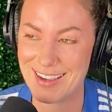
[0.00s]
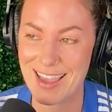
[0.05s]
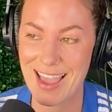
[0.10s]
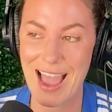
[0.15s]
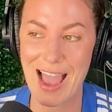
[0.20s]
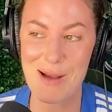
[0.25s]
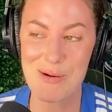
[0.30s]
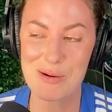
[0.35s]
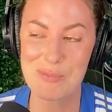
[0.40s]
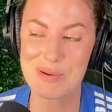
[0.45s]

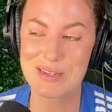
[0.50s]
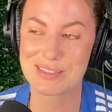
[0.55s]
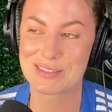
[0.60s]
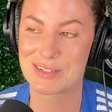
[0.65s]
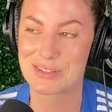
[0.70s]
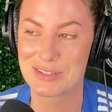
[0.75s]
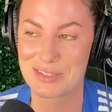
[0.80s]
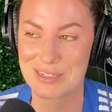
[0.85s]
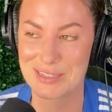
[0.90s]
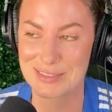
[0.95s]
I would be
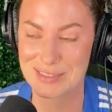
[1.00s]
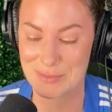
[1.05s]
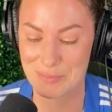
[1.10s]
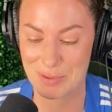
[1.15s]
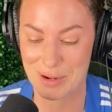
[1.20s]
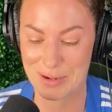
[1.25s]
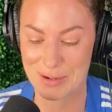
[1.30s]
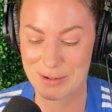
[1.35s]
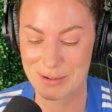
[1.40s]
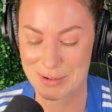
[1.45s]
such an easy
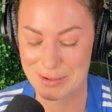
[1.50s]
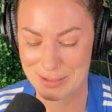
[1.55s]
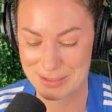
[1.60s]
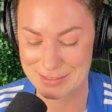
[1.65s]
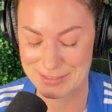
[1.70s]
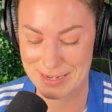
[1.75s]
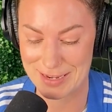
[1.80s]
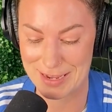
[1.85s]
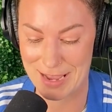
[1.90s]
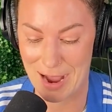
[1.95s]
predator to
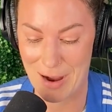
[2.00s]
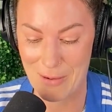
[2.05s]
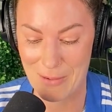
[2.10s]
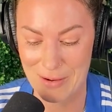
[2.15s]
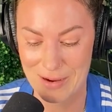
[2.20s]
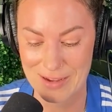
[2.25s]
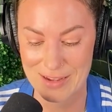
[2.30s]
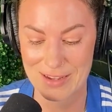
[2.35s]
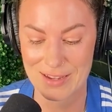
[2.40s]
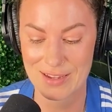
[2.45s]
take
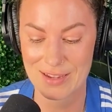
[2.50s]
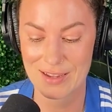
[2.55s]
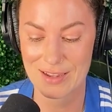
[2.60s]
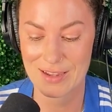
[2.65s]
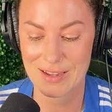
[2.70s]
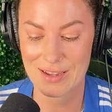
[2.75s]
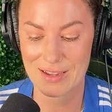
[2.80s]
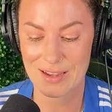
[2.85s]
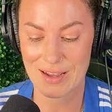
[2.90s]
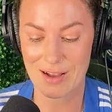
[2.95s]
out.
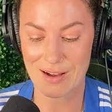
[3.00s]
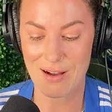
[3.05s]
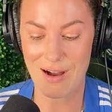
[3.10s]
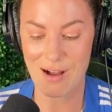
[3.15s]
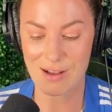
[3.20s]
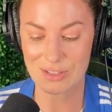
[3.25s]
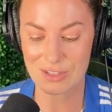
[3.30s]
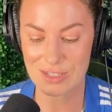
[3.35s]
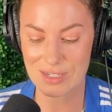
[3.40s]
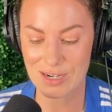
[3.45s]
A
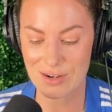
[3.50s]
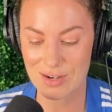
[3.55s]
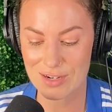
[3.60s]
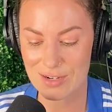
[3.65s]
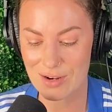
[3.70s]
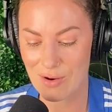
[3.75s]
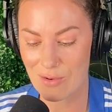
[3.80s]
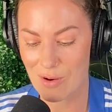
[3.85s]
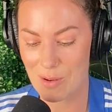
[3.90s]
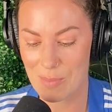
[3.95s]
cautionary
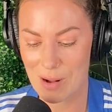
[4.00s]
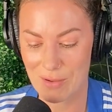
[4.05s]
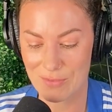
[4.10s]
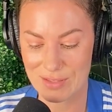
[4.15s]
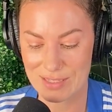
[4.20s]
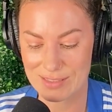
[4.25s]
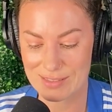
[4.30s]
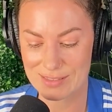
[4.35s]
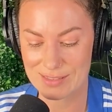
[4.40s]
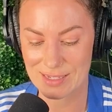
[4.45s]
note about
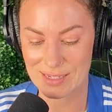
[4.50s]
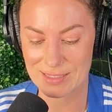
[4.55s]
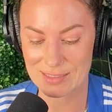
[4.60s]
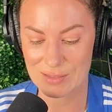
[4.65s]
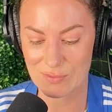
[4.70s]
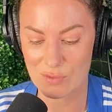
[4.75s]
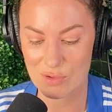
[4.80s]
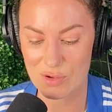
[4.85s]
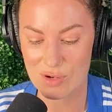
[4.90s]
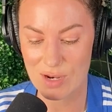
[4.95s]
these things.
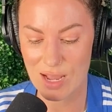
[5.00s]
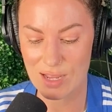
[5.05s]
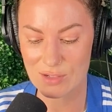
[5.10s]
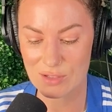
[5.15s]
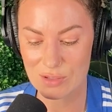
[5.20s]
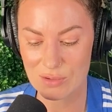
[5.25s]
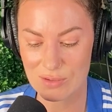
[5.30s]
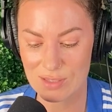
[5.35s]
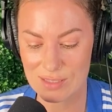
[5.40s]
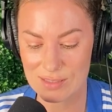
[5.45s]
If you do not
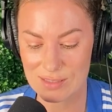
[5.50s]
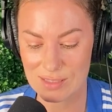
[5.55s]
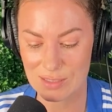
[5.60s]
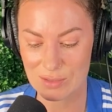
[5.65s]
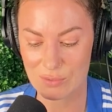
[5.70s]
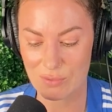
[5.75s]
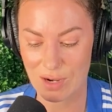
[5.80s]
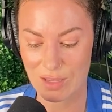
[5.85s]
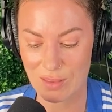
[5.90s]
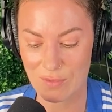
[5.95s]
do these
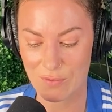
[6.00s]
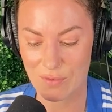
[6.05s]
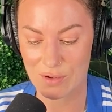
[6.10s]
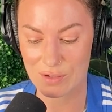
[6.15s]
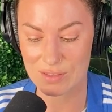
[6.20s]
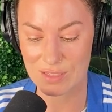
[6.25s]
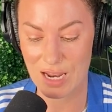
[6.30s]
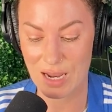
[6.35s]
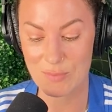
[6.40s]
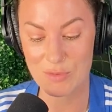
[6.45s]
things right the
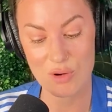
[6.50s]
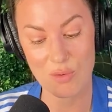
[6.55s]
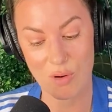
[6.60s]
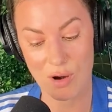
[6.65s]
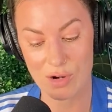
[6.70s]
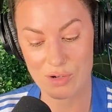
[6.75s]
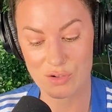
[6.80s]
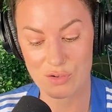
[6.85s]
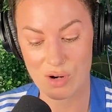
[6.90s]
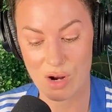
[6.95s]
first time, you
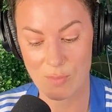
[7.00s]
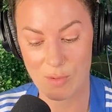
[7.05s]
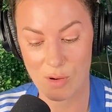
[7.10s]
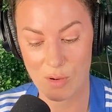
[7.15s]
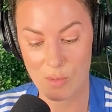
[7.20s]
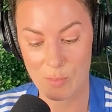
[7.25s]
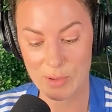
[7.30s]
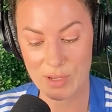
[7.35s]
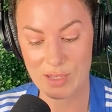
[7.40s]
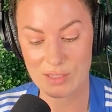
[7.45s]
are in
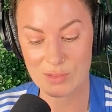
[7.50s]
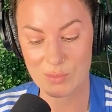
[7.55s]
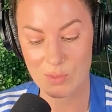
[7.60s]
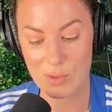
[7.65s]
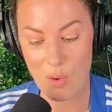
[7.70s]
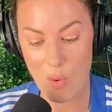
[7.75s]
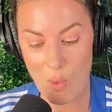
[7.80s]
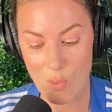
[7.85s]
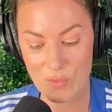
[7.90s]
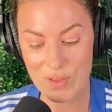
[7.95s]
trouble because it
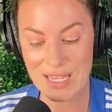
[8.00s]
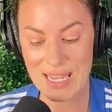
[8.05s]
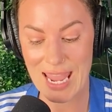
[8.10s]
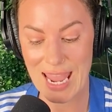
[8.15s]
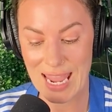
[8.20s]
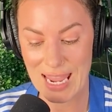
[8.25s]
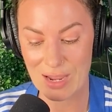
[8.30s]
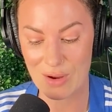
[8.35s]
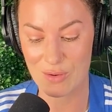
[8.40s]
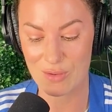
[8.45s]
will only
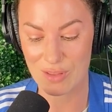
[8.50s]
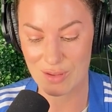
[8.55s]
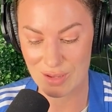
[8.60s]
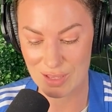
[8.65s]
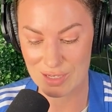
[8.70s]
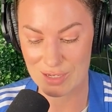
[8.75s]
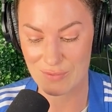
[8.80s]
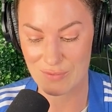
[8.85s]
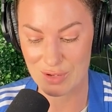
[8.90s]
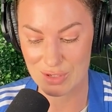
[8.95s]
anger the
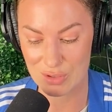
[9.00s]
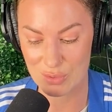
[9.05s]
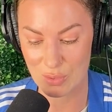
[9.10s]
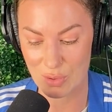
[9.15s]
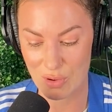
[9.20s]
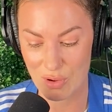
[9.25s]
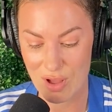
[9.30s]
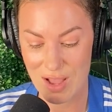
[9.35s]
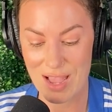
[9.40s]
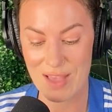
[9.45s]

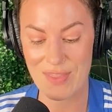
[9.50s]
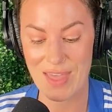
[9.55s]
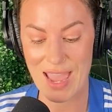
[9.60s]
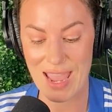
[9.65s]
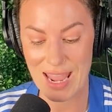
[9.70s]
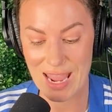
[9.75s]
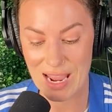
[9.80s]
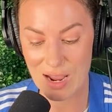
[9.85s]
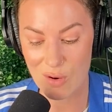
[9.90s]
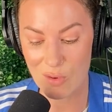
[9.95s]
individual and that
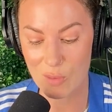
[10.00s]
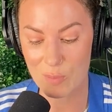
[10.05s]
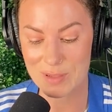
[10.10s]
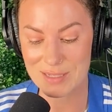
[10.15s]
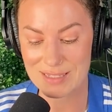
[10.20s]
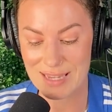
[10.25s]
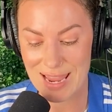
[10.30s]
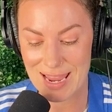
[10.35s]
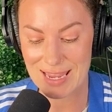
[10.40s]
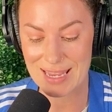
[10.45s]
anger will be
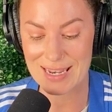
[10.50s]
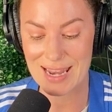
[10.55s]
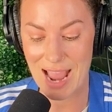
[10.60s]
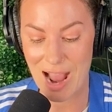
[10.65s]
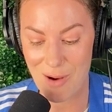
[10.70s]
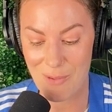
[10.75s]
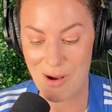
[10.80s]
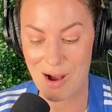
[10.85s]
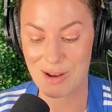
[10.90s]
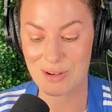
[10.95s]
taken
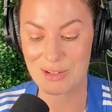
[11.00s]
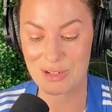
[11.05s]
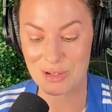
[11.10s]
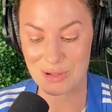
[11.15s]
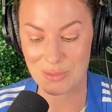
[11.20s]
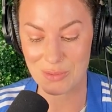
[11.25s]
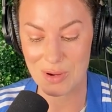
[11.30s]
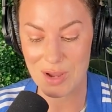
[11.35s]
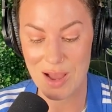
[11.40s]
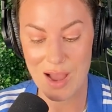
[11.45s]
out on
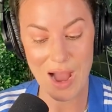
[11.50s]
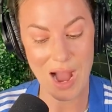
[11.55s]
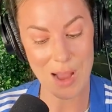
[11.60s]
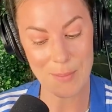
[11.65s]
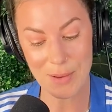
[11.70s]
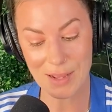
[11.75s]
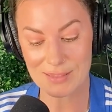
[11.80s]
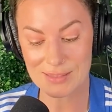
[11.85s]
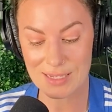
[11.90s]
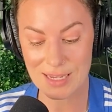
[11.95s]
you. I'm
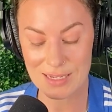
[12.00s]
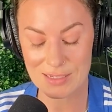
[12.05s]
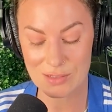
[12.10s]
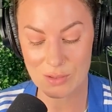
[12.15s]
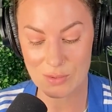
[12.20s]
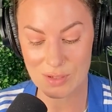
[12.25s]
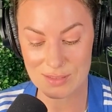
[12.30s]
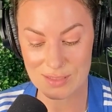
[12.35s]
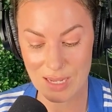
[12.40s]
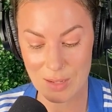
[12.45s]
not saying
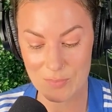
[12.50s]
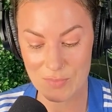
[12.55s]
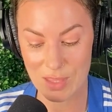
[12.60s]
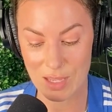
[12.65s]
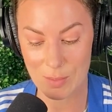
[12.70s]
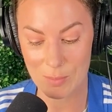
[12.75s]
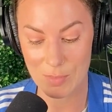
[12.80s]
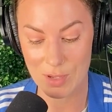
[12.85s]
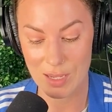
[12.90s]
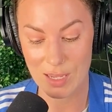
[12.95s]
don't attempt
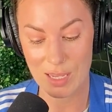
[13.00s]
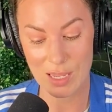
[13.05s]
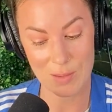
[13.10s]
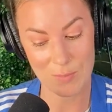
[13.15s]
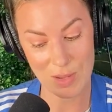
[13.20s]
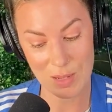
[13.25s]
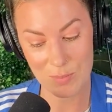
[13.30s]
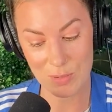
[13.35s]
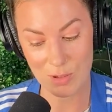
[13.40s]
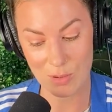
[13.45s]
them. It
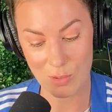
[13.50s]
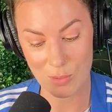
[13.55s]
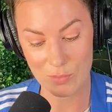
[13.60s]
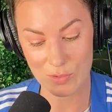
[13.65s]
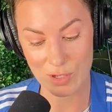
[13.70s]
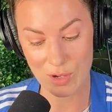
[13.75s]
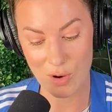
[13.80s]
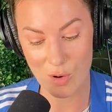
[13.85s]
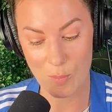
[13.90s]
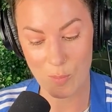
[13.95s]
may be your
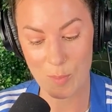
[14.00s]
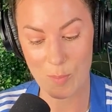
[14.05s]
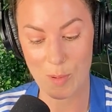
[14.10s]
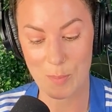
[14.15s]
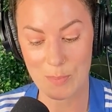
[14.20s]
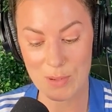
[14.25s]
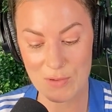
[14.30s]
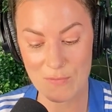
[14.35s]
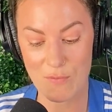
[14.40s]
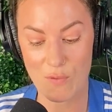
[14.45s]
only hope,
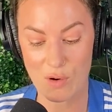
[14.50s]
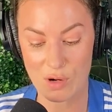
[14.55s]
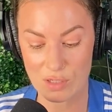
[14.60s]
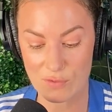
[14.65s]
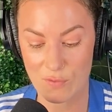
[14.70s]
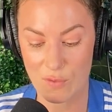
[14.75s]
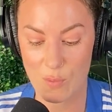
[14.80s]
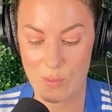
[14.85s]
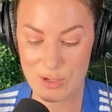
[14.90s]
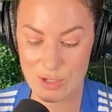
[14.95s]
but be
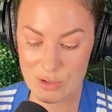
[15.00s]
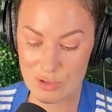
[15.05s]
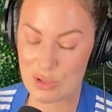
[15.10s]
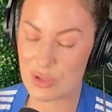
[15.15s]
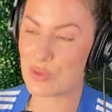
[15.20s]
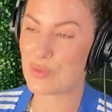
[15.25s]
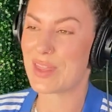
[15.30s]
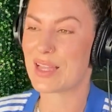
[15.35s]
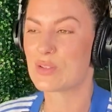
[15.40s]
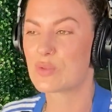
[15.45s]
forceful when you
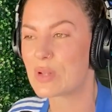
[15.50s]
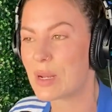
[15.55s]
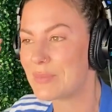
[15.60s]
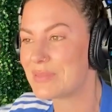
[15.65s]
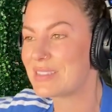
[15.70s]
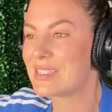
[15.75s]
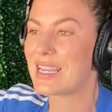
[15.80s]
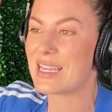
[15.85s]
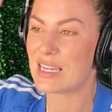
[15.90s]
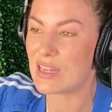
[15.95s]
do. That's what I'm
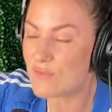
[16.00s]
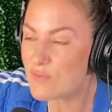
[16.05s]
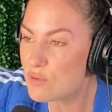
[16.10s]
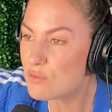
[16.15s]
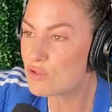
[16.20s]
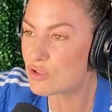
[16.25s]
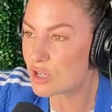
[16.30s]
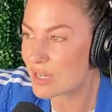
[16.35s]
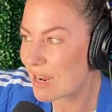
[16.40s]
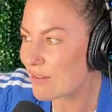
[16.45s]
saying. If you
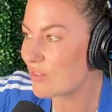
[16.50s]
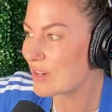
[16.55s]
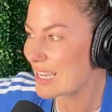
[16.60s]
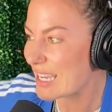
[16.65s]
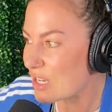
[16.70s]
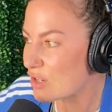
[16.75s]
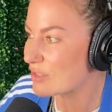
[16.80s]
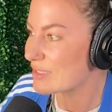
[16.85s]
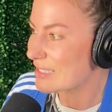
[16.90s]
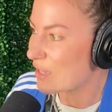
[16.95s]
should ever
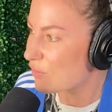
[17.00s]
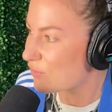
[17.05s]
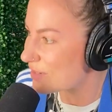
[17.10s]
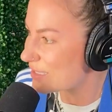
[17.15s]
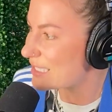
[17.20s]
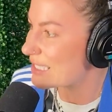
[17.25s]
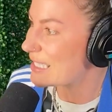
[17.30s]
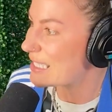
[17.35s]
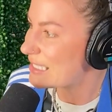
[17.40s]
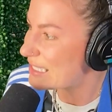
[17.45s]
get yourself
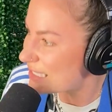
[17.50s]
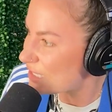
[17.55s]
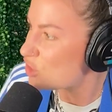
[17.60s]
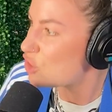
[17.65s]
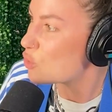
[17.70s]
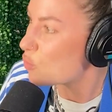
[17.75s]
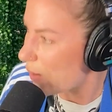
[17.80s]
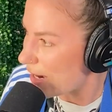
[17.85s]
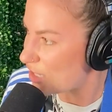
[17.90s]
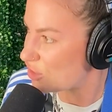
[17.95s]
into this
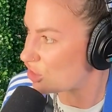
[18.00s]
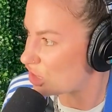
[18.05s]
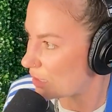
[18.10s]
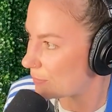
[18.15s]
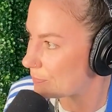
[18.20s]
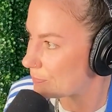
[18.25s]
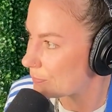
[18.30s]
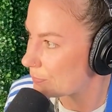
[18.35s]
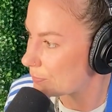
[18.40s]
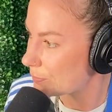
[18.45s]
situation,
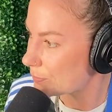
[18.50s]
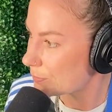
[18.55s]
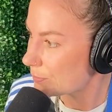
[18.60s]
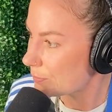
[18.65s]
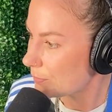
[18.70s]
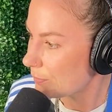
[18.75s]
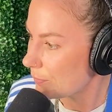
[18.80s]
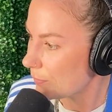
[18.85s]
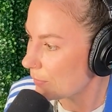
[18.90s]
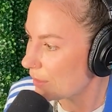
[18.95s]

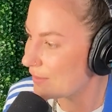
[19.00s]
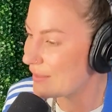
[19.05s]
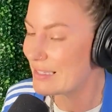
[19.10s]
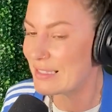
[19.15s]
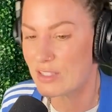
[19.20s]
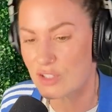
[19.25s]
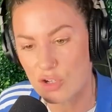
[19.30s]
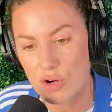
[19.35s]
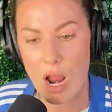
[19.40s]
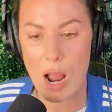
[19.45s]
this
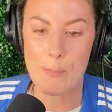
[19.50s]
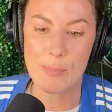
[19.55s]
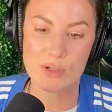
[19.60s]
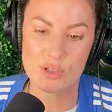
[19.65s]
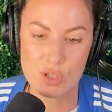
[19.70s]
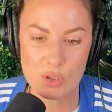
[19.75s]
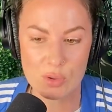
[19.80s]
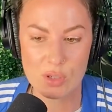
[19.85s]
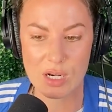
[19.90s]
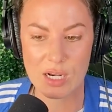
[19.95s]
is your
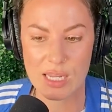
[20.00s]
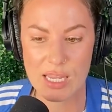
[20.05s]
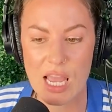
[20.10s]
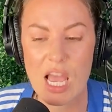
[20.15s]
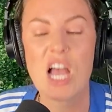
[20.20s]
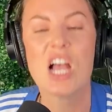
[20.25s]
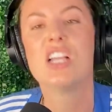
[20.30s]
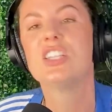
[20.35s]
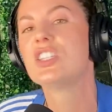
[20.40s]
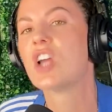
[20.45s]
opportunity
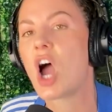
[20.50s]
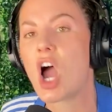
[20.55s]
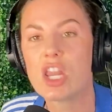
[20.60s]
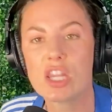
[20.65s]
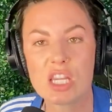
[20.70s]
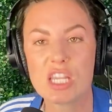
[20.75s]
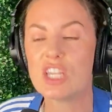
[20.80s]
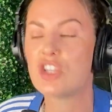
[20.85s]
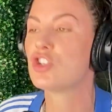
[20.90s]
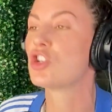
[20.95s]
to
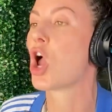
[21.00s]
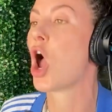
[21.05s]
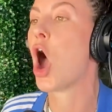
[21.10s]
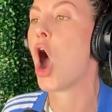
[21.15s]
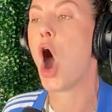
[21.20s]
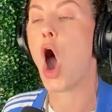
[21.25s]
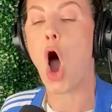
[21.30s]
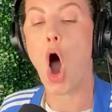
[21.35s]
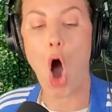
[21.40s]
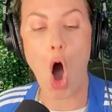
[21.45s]
unleash
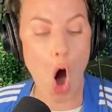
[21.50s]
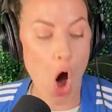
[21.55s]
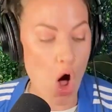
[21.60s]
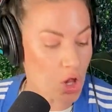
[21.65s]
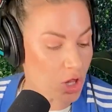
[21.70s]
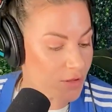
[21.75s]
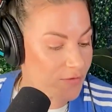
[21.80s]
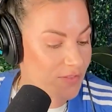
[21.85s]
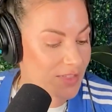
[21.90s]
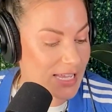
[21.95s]

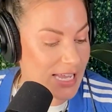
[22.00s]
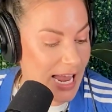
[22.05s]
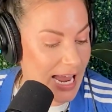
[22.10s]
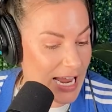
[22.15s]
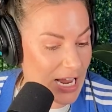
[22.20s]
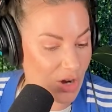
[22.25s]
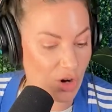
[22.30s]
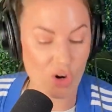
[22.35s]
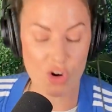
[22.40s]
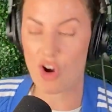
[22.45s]
all of the
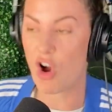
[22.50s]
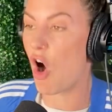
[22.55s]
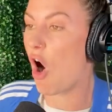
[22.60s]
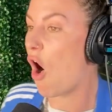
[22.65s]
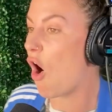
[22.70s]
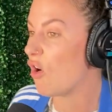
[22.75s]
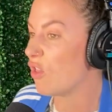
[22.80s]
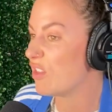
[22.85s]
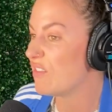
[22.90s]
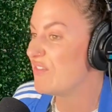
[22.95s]
anger,
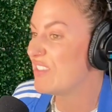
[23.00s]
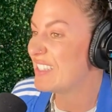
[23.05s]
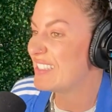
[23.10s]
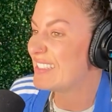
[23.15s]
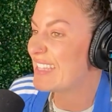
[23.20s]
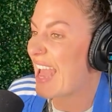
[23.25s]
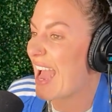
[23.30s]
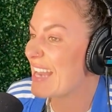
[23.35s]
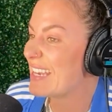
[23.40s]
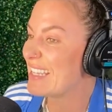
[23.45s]
all of the
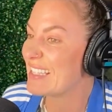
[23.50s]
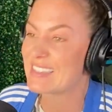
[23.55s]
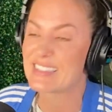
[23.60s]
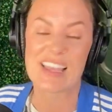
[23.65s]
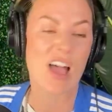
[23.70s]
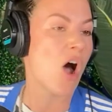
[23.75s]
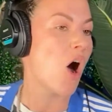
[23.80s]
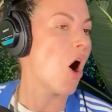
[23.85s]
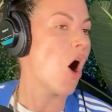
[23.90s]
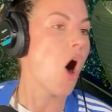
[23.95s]
sadness,
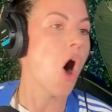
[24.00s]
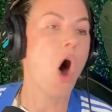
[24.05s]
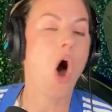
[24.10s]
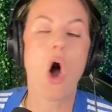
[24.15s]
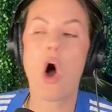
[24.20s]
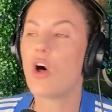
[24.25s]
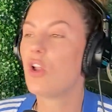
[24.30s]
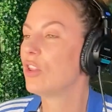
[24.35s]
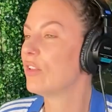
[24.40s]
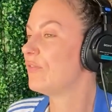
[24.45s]

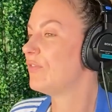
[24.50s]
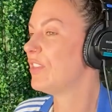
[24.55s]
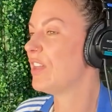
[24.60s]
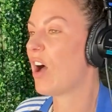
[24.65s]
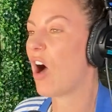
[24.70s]
all of